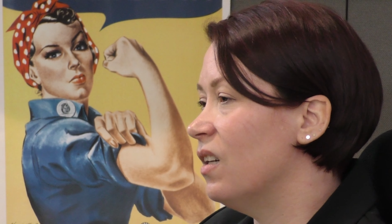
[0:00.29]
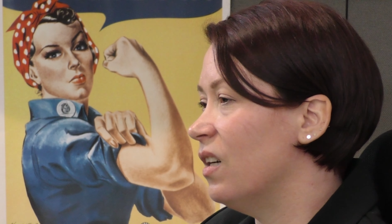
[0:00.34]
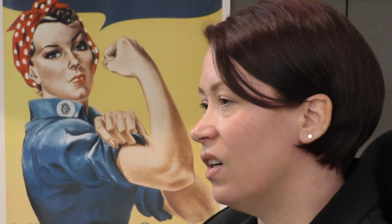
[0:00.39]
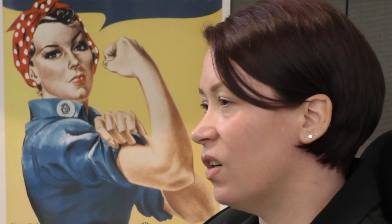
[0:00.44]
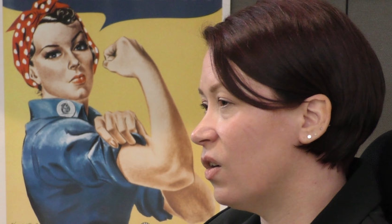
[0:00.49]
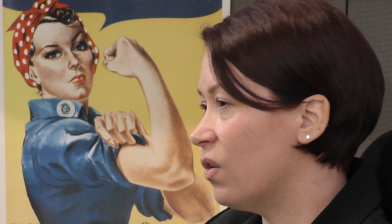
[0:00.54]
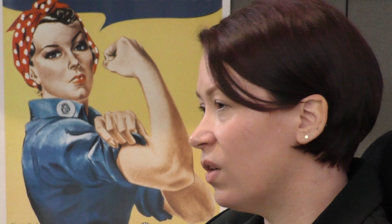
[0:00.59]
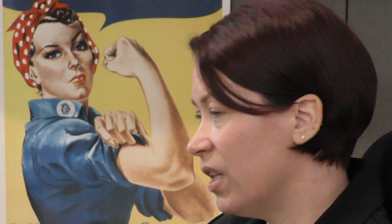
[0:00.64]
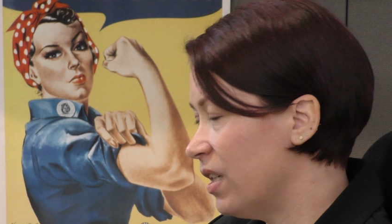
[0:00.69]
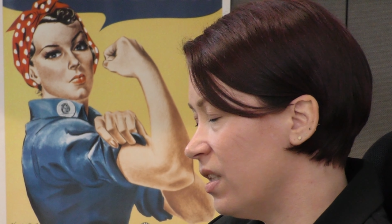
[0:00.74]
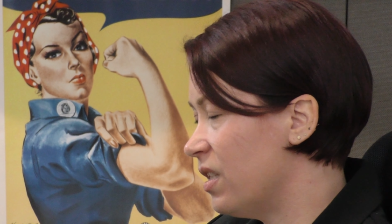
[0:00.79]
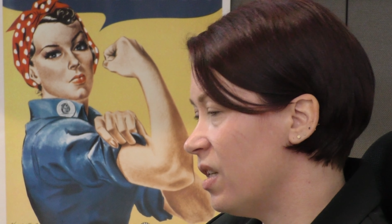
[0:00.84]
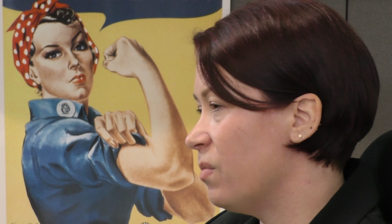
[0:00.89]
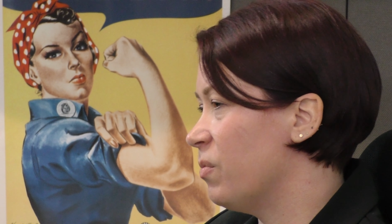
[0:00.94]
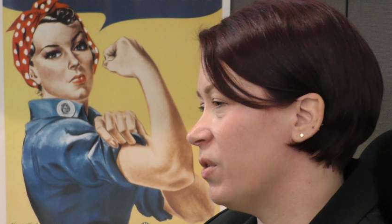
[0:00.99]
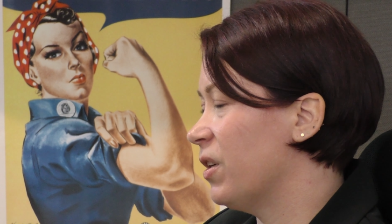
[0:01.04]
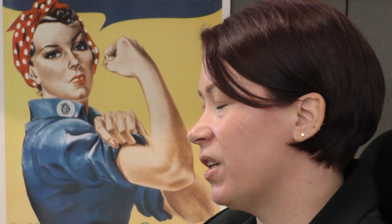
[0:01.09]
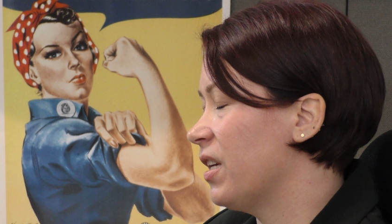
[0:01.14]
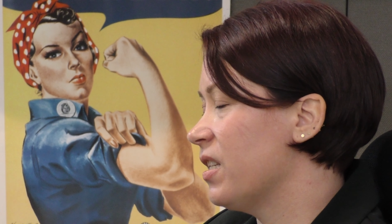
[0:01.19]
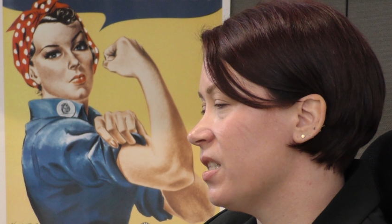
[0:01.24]
Speaker 1: According to the
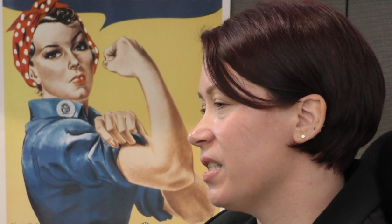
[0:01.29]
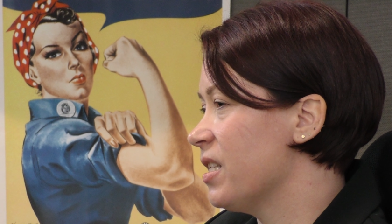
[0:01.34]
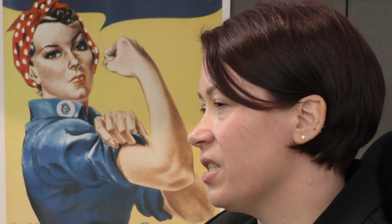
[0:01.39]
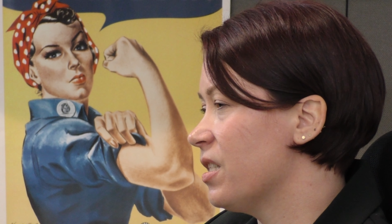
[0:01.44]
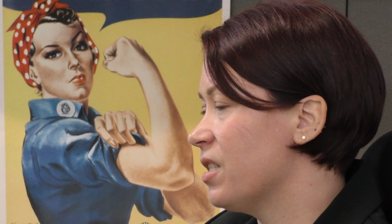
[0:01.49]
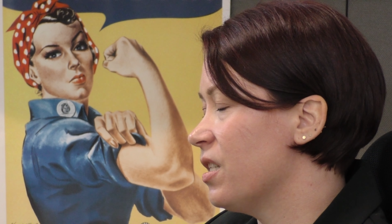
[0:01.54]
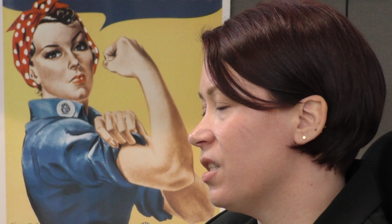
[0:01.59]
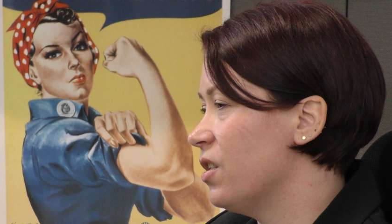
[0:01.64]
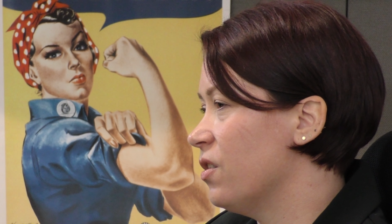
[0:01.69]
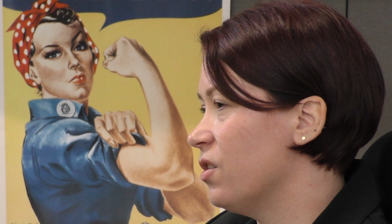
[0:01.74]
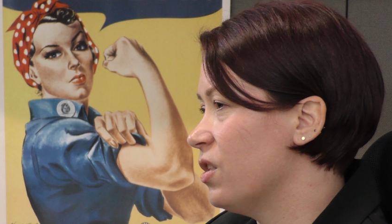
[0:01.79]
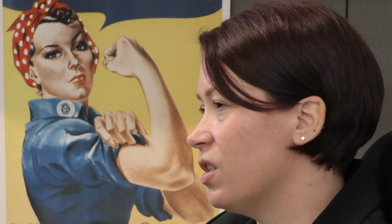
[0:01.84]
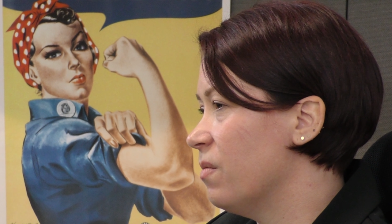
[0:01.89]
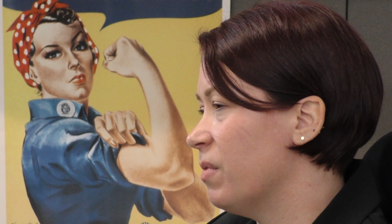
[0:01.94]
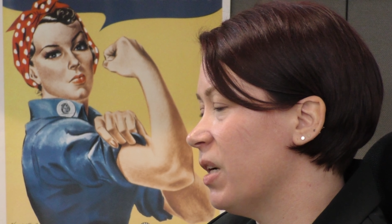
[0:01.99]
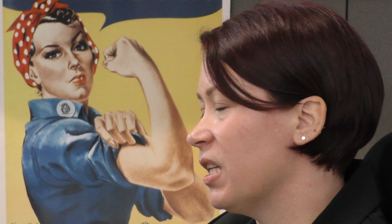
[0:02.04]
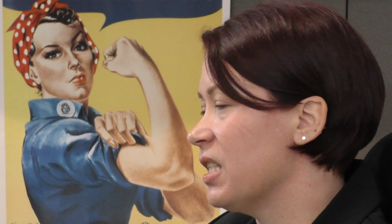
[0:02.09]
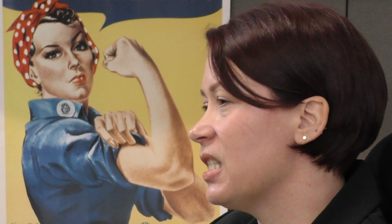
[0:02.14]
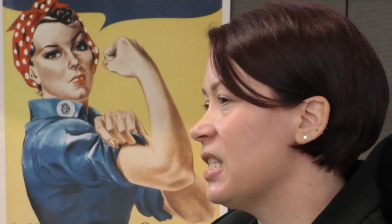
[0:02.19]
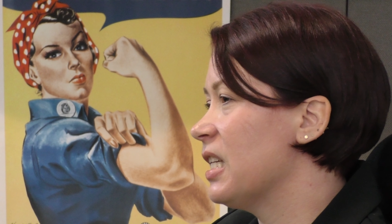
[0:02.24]
Brookings Institution,
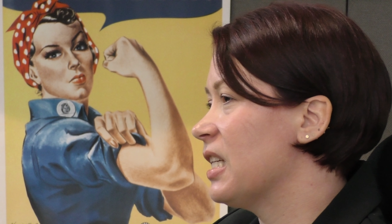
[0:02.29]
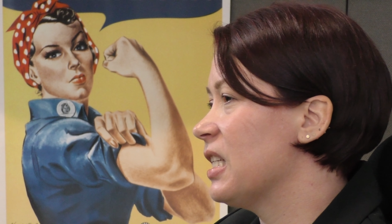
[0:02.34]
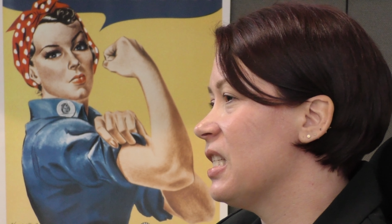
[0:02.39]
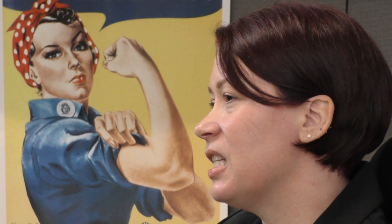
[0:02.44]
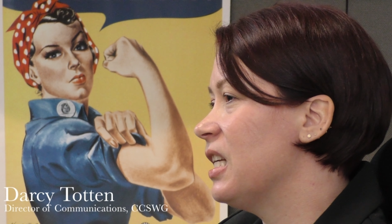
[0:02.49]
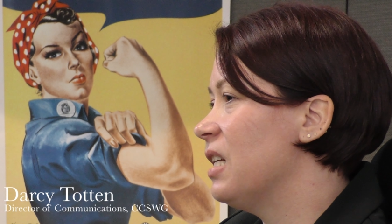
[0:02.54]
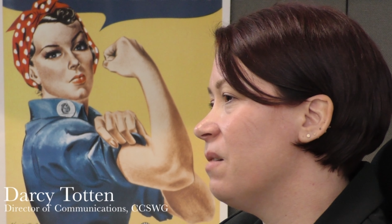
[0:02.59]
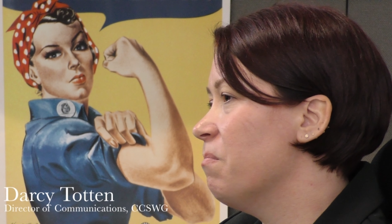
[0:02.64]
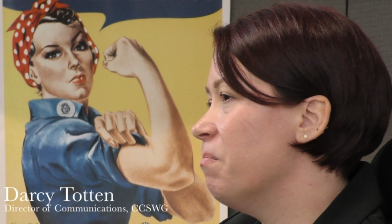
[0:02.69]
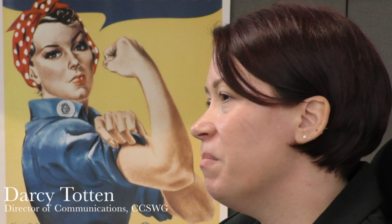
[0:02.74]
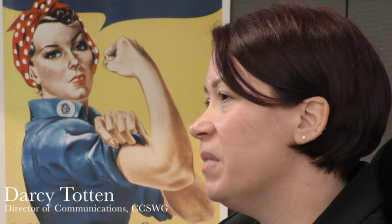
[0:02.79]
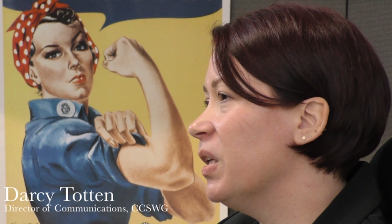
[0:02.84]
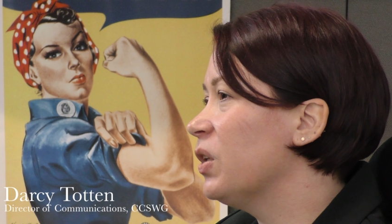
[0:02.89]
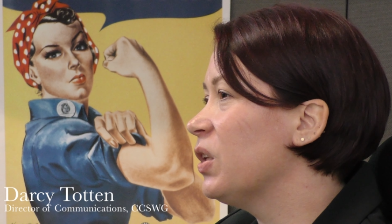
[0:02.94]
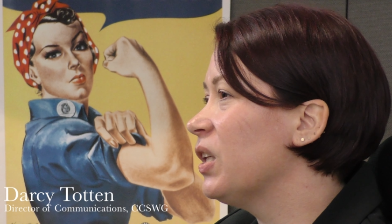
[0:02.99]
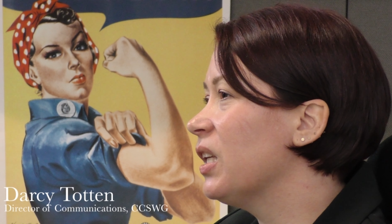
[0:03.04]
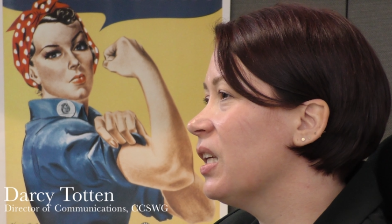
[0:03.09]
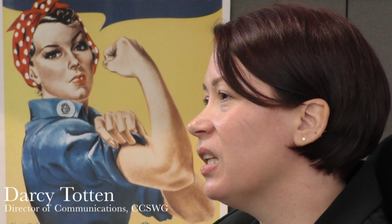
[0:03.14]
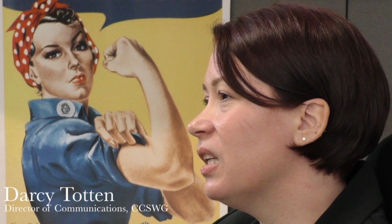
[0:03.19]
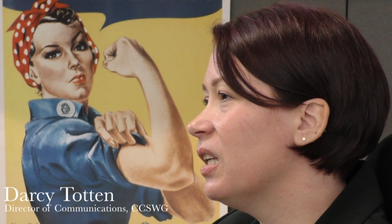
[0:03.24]
about 16
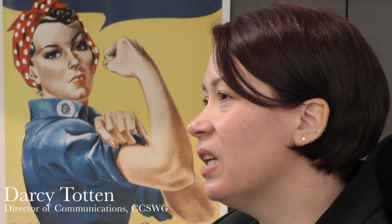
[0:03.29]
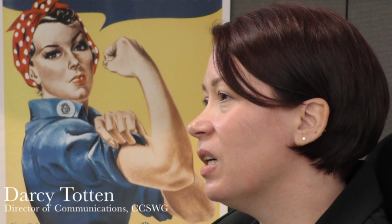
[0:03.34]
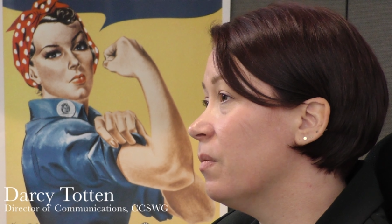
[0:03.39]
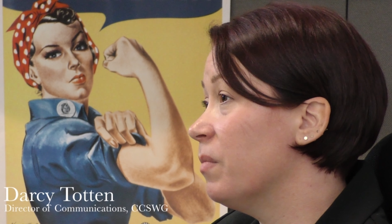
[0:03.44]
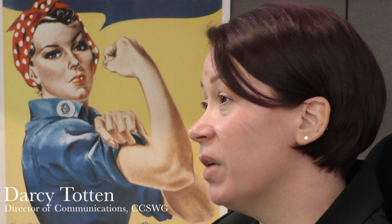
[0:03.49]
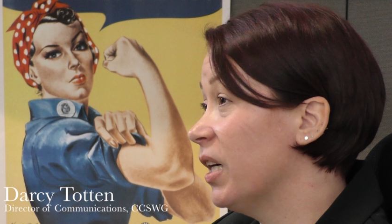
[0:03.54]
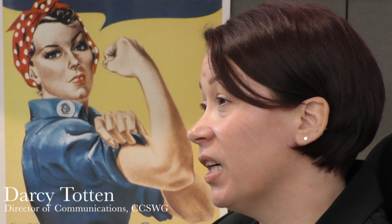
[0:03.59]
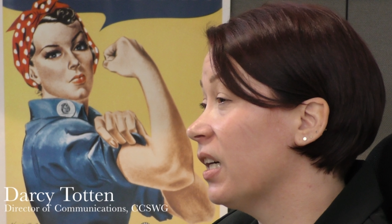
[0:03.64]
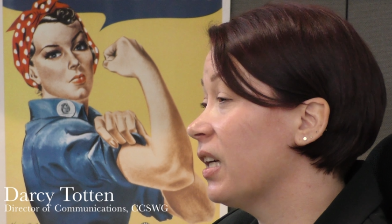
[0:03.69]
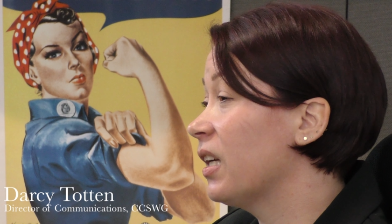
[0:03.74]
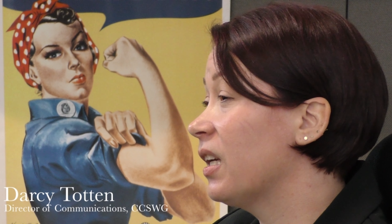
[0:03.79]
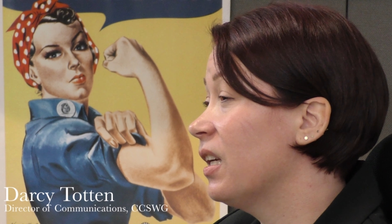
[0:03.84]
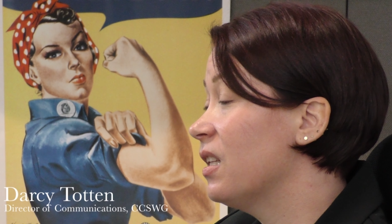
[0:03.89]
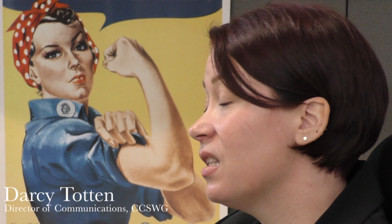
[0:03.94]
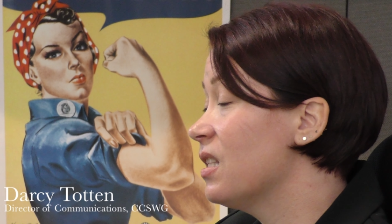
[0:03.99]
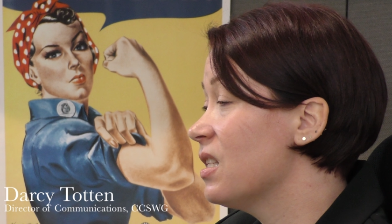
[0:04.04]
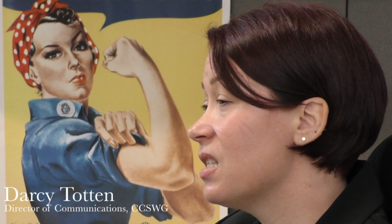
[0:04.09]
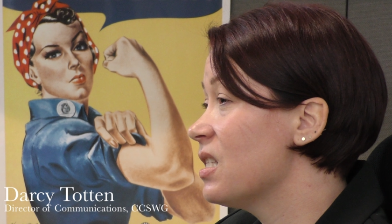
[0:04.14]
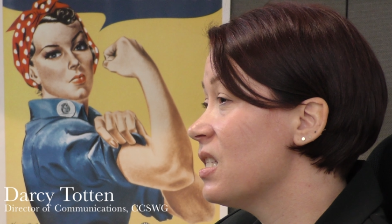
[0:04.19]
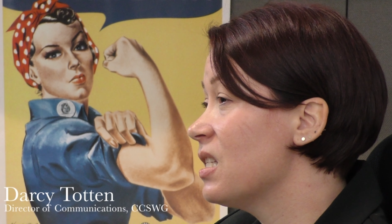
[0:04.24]
million
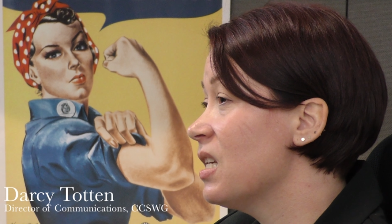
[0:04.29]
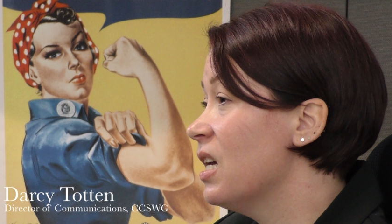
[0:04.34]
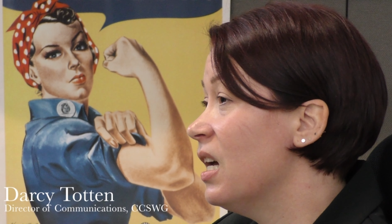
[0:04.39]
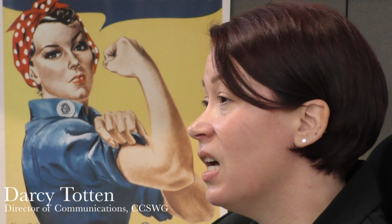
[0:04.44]
Americans